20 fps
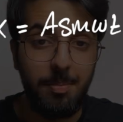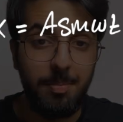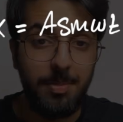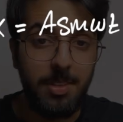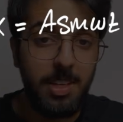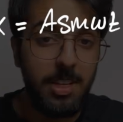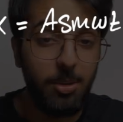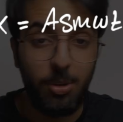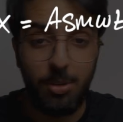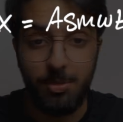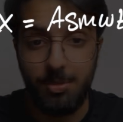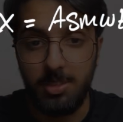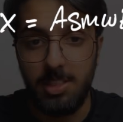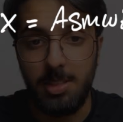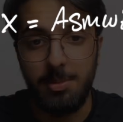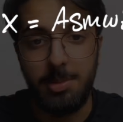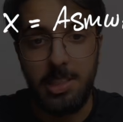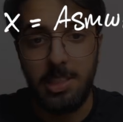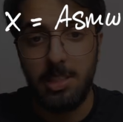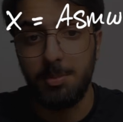in order for
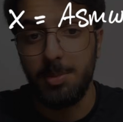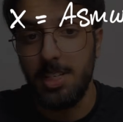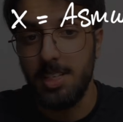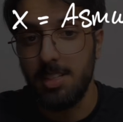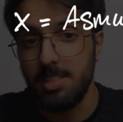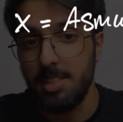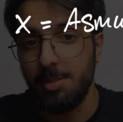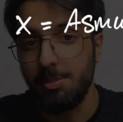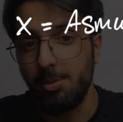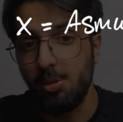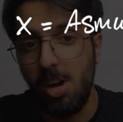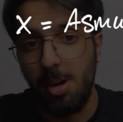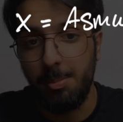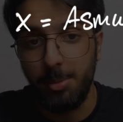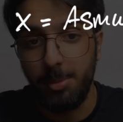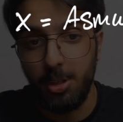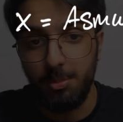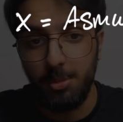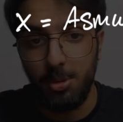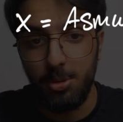something to be in simple
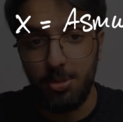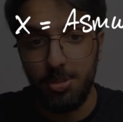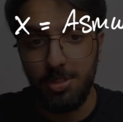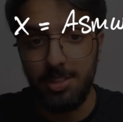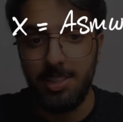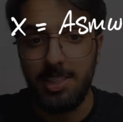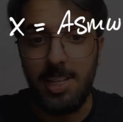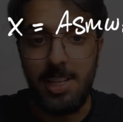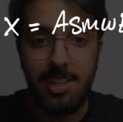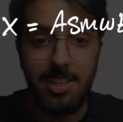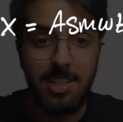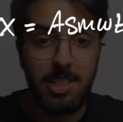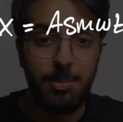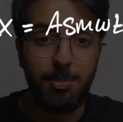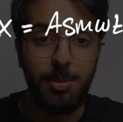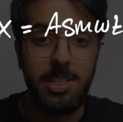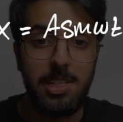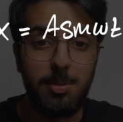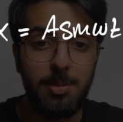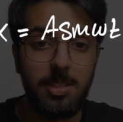harmonic motion, the
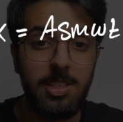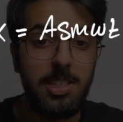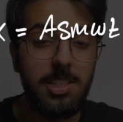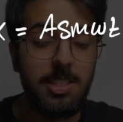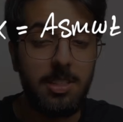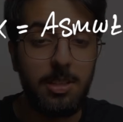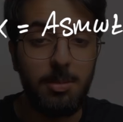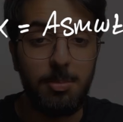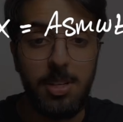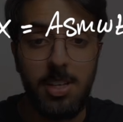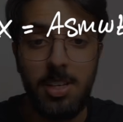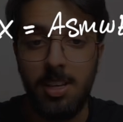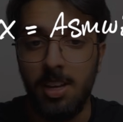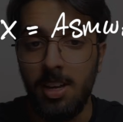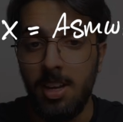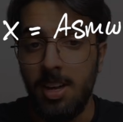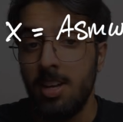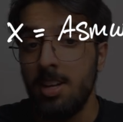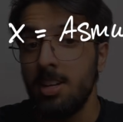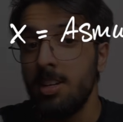displacement needs to be
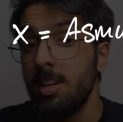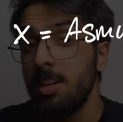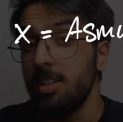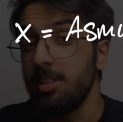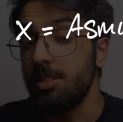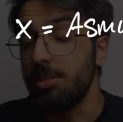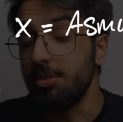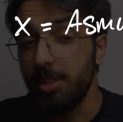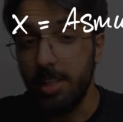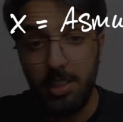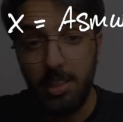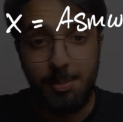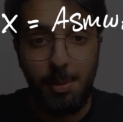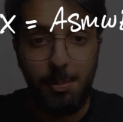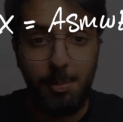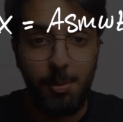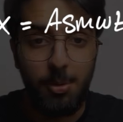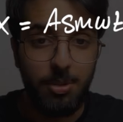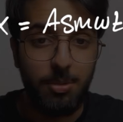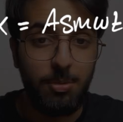directly
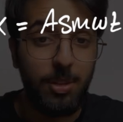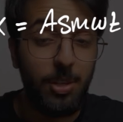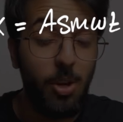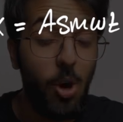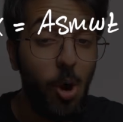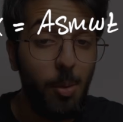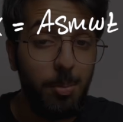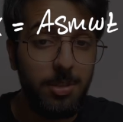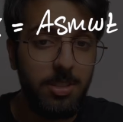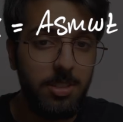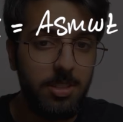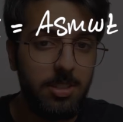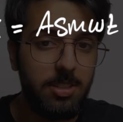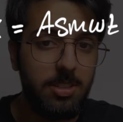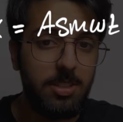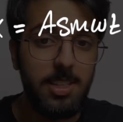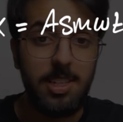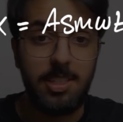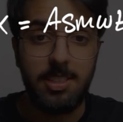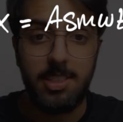proportional and opposite to
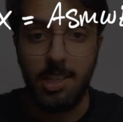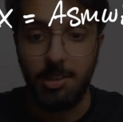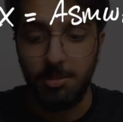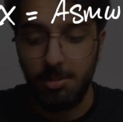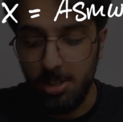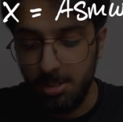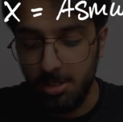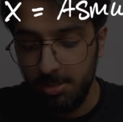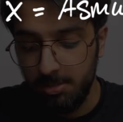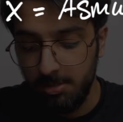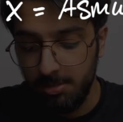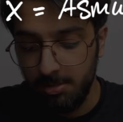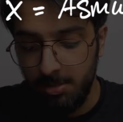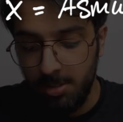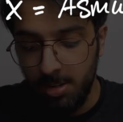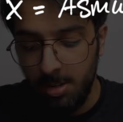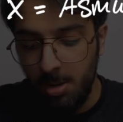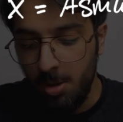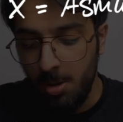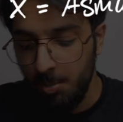the acceleration.
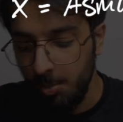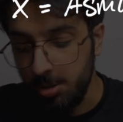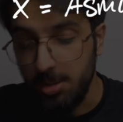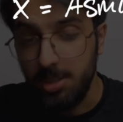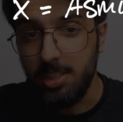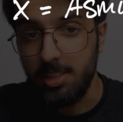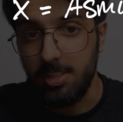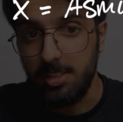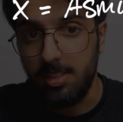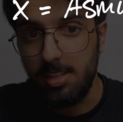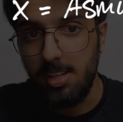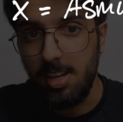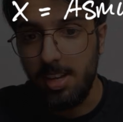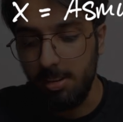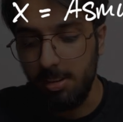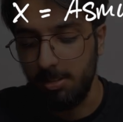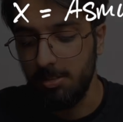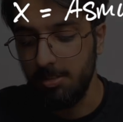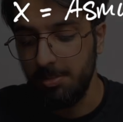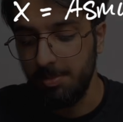Well, you can see
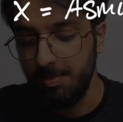here